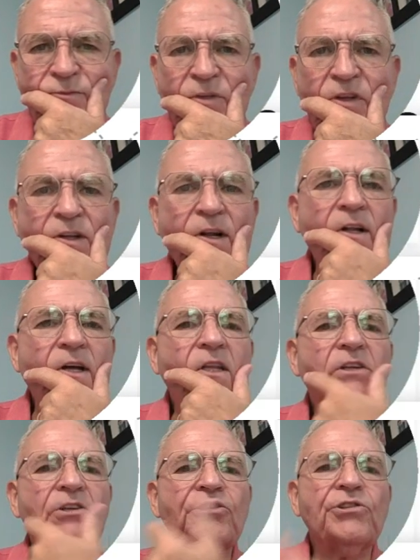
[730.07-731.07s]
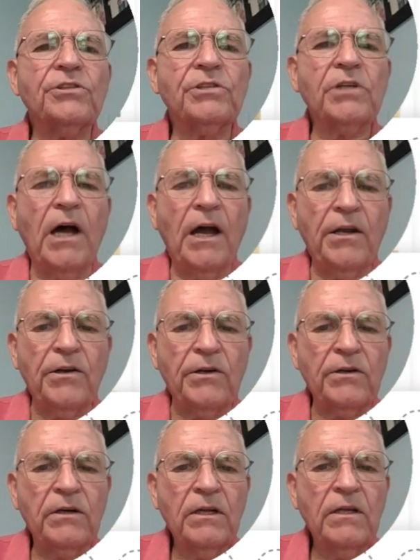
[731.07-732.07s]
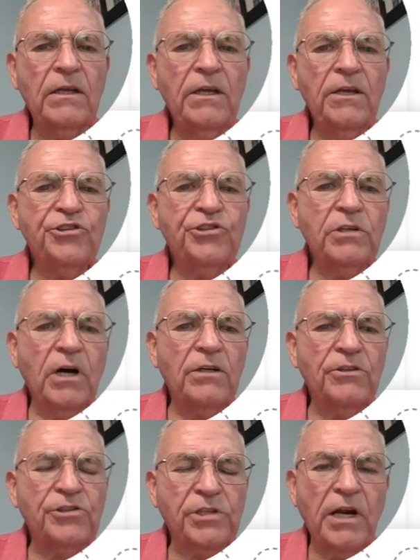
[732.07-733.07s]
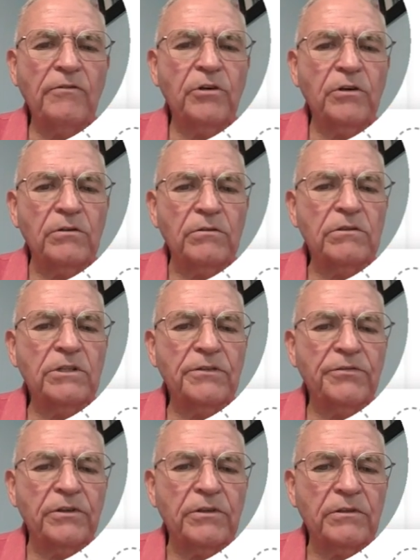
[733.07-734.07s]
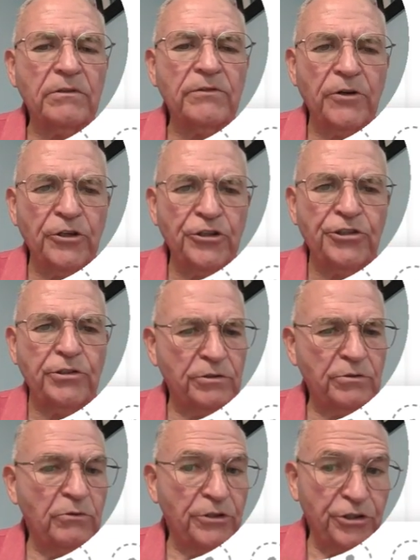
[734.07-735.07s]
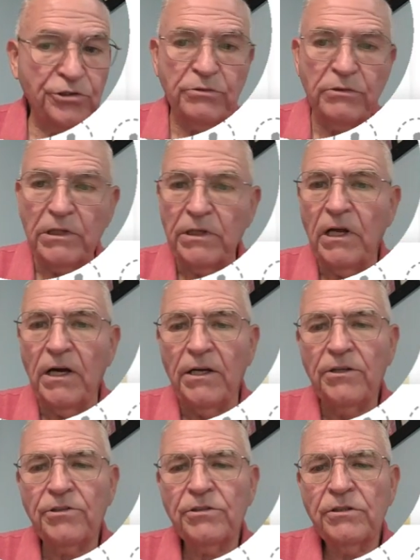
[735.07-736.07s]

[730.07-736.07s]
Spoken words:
Now, like this designer, he's done several different versions, which is really nice.